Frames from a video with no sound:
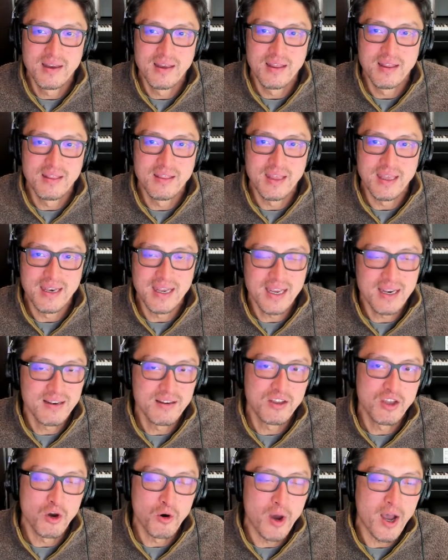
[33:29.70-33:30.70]
They
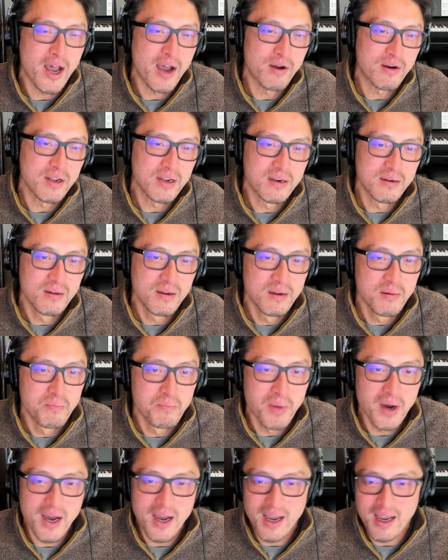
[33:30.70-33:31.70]
didn't go out and
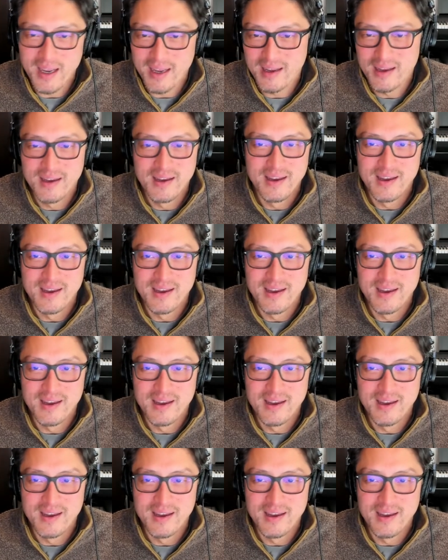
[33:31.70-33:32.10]
buy,